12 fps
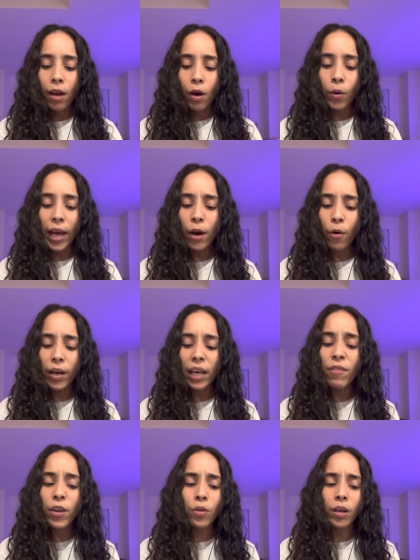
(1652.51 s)
Okay, or
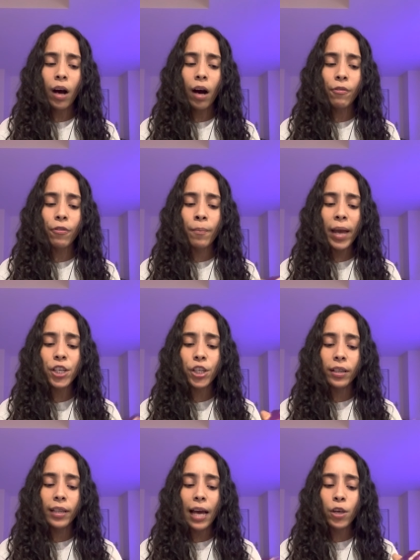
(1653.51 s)
giving you the
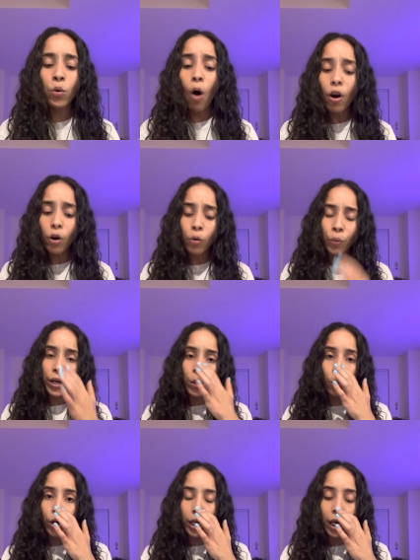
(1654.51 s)
confirmation that you are already
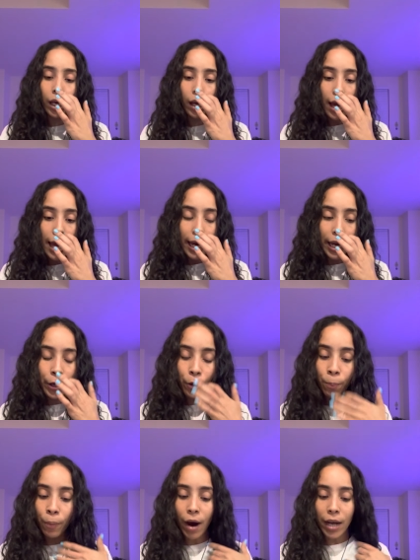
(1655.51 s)
working in your
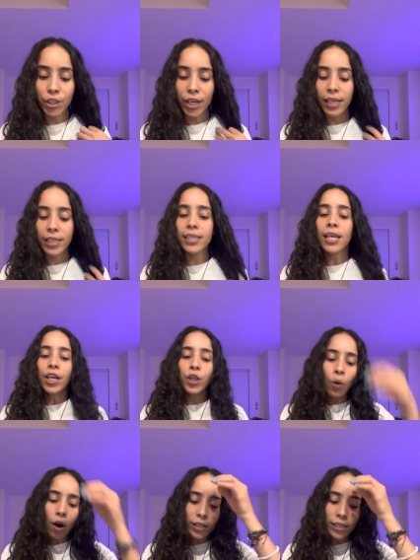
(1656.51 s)
projects.
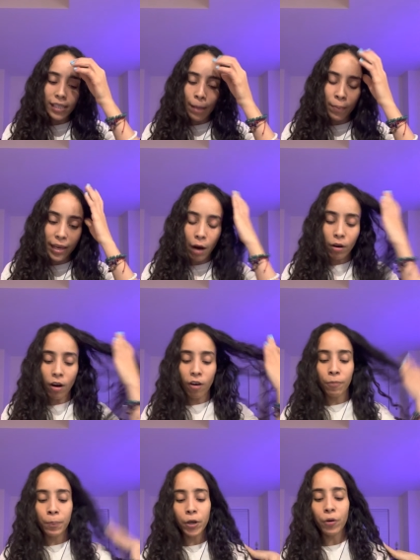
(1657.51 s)
You are stepping out
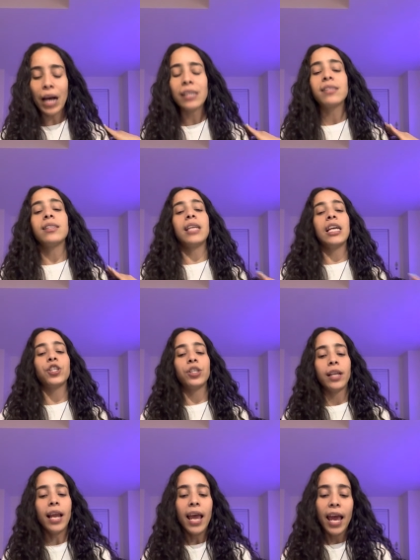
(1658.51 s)
of
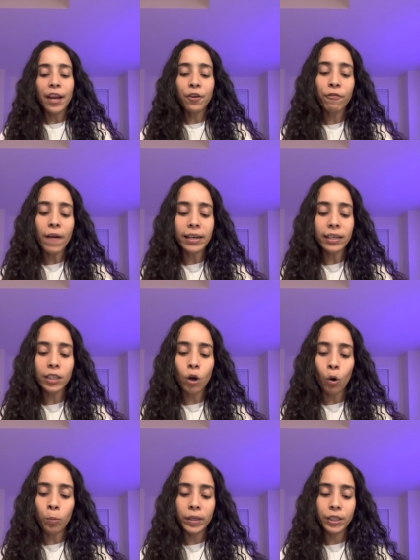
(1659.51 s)
procrastination and you're finally
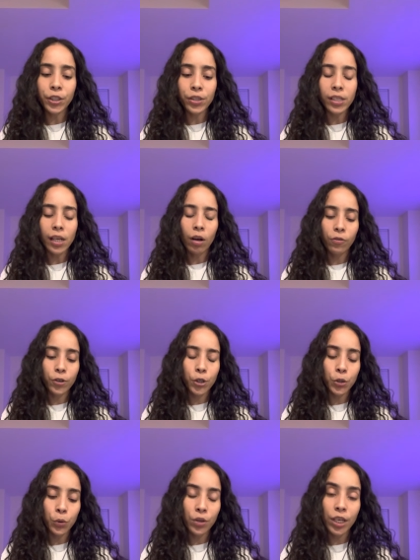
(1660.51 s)
opening yourself
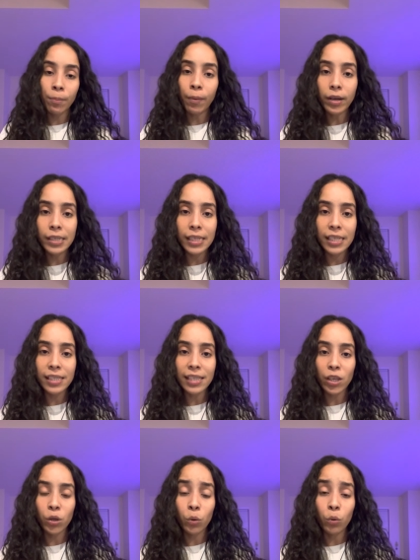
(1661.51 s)
to the abundance
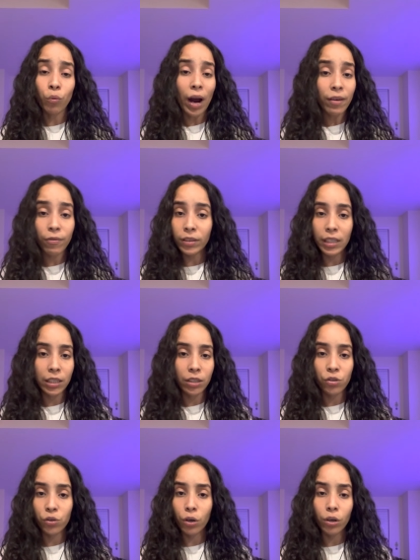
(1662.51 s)
that you rightfully
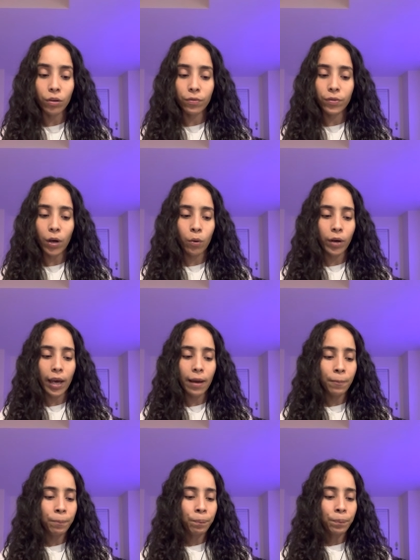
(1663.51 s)
deserve. Okay.